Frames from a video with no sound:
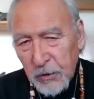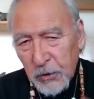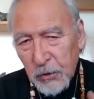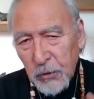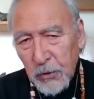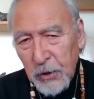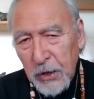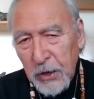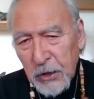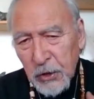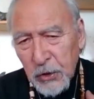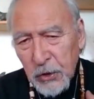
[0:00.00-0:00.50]

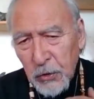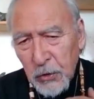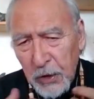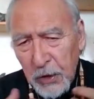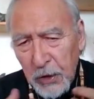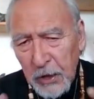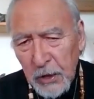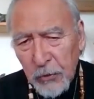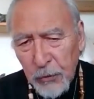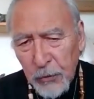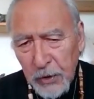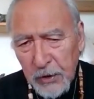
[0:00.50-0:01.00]
So it's
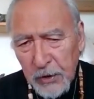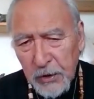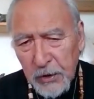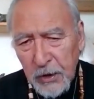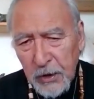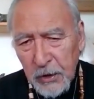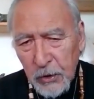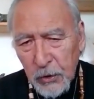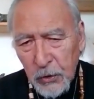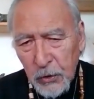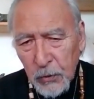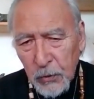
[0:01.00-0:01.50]
so
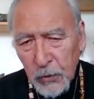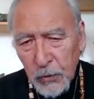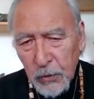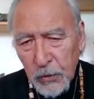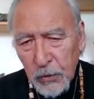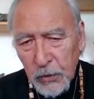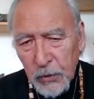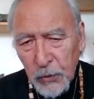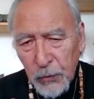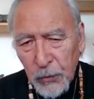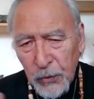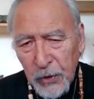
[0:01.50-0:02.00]
interesting
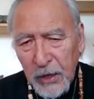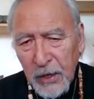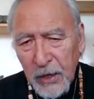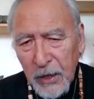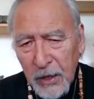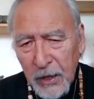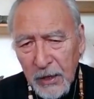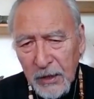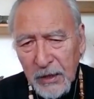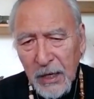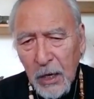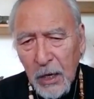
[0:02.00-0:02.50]
to
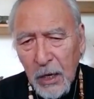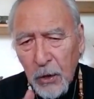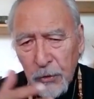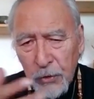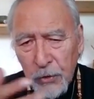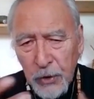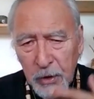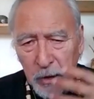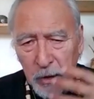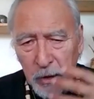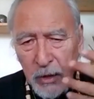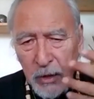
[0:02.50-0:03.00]
realize
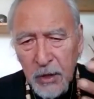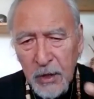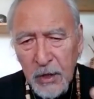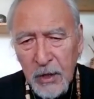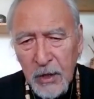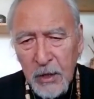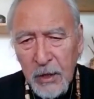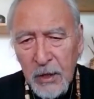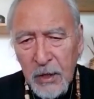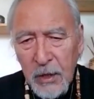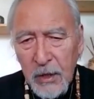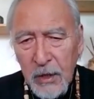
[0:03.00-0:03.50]
how the
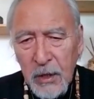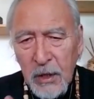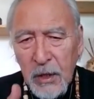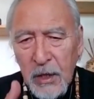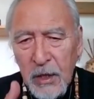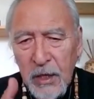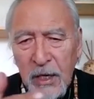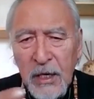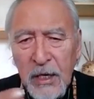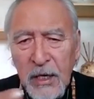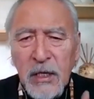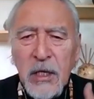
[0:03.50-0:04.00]

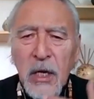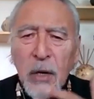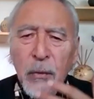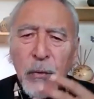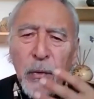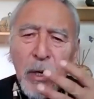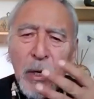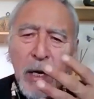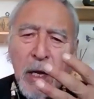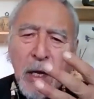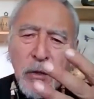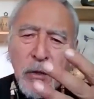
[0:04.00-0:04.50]

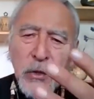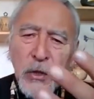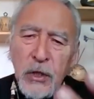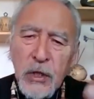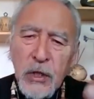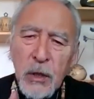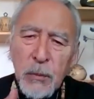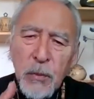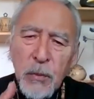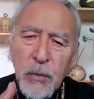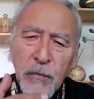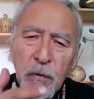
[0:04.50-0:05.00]

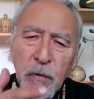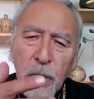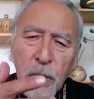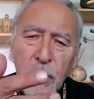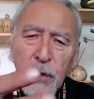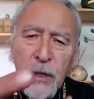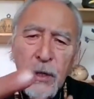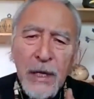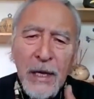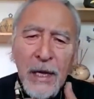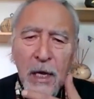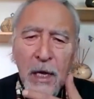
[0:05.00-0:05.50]
interrelationship of
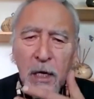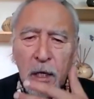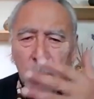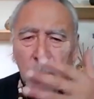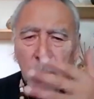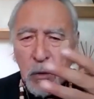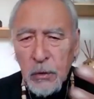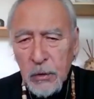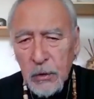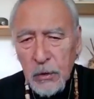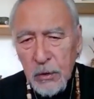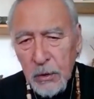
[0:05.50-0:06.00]
all the
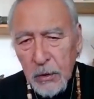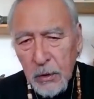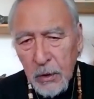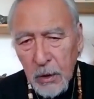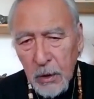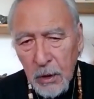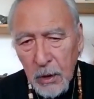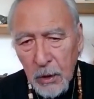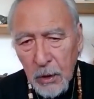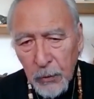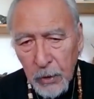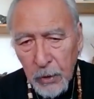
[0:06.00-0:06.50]
animals
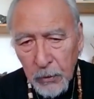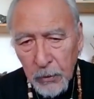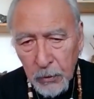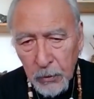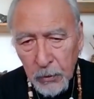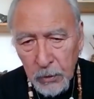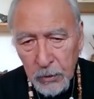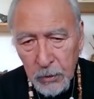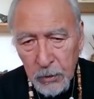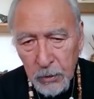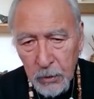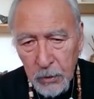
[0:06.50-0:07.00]
around
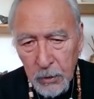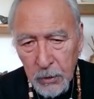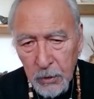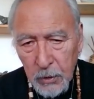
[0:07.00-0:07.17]
us.